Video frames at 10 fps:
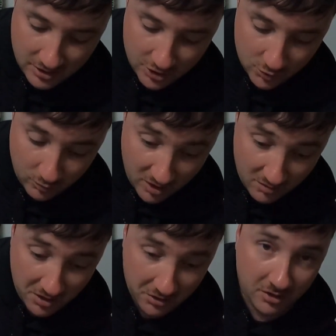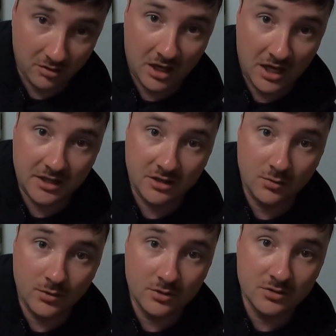swap out the line and
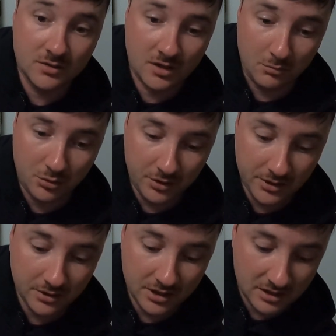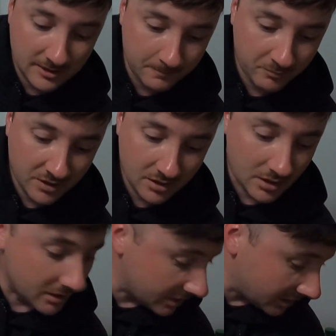the reels completely,
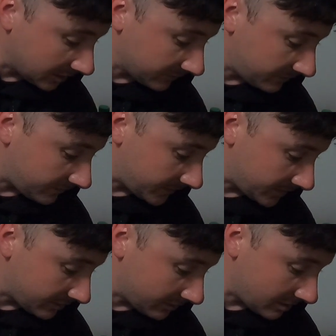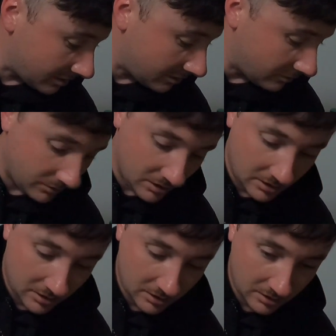and then figure out
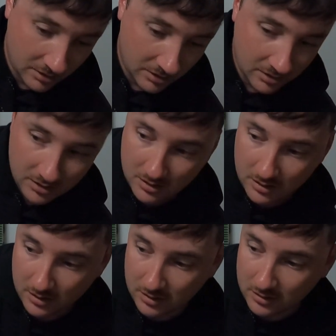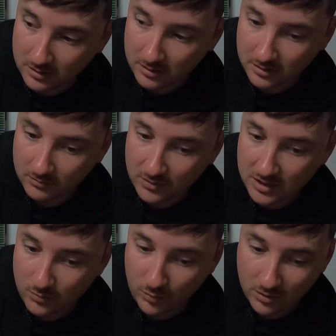
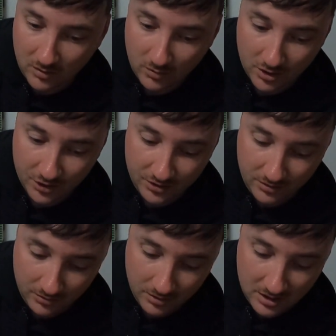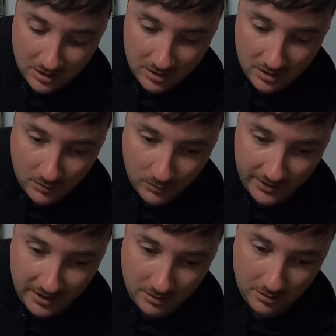what I want to do
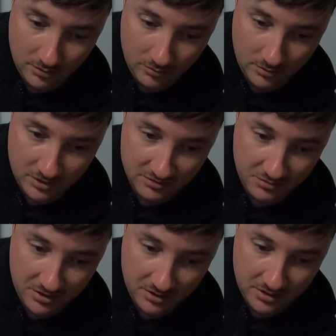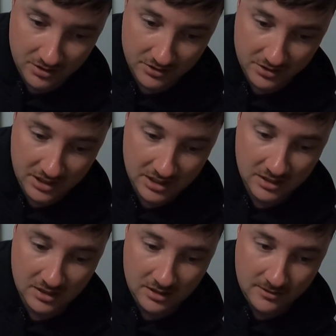with the other ones, because
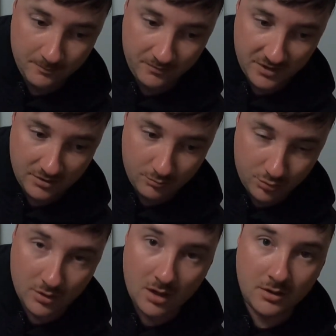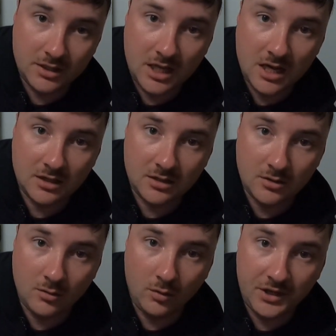probably not gonna
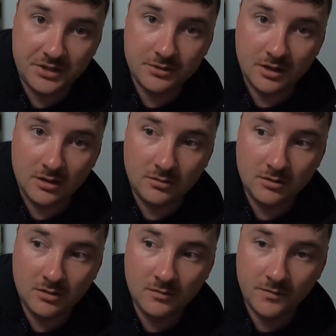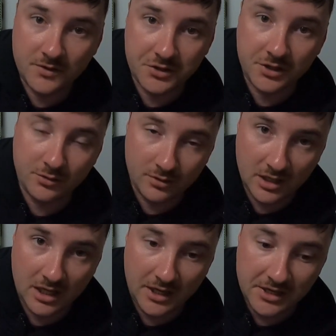go lake trout fishing through
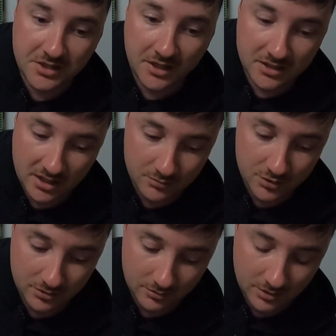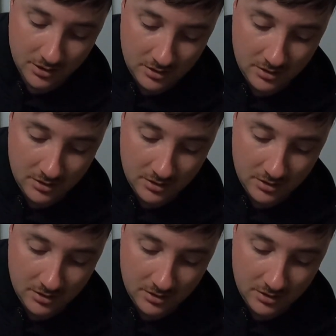the ice anytime soon.